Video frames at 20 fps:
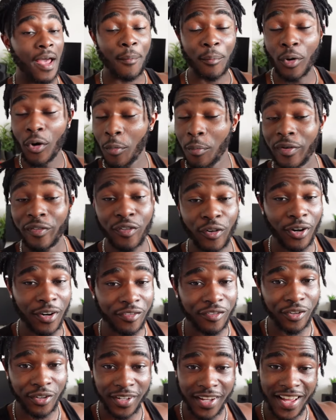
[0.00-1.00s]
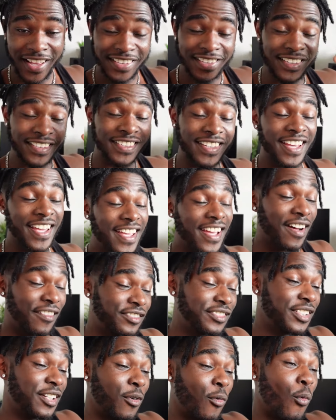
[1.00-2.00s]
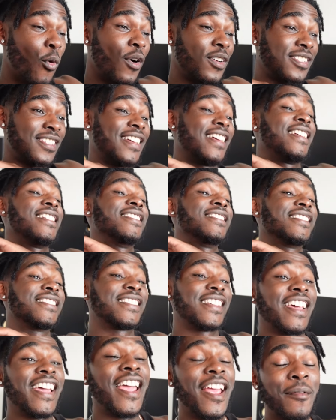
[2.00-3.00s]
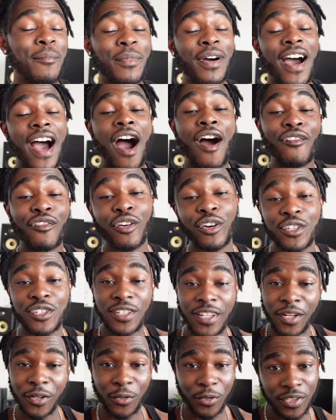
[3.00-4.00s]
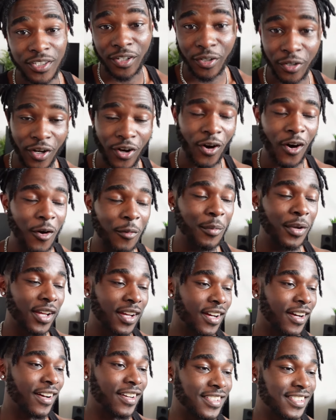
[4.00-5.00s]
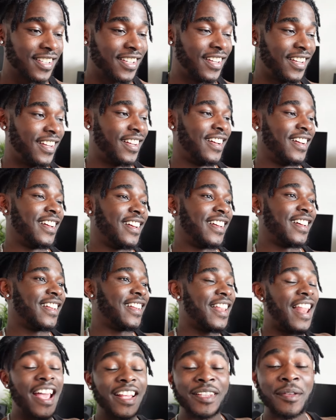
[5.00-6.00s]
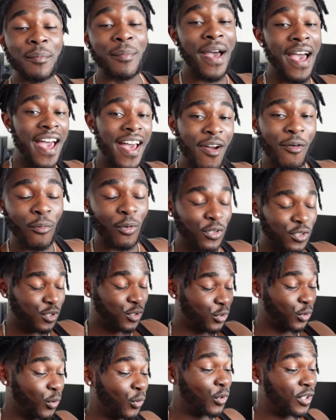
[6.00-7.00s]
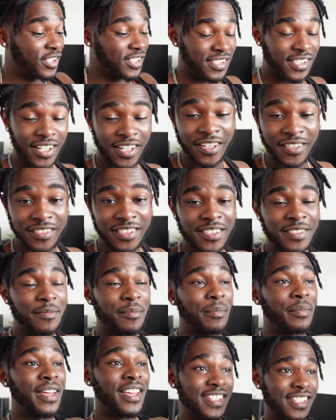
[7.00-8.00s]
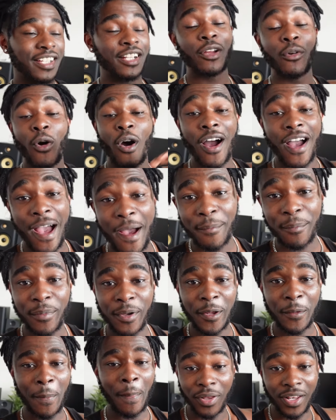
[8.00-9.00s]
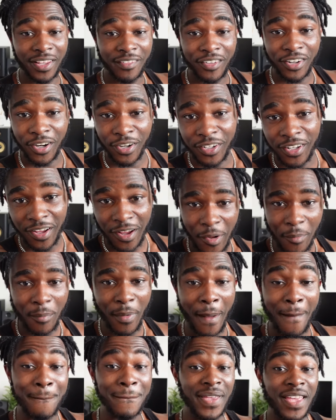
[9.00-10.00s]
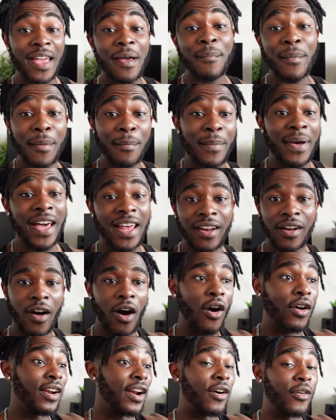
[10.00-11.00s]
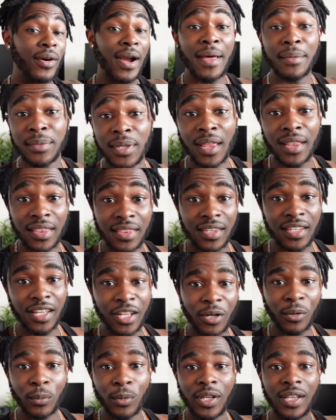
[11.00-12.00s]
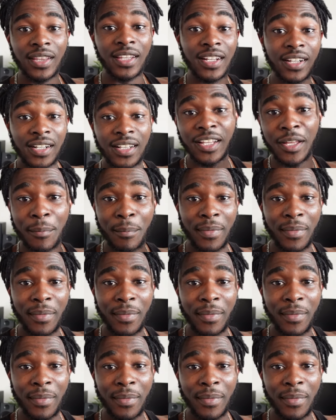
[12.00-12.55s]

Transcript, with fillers: and bro before I forget the day after was insane but unfortunately I couldn't record because like the man was too reserved basically what happened believe it or not but me and my man on a random thing we literally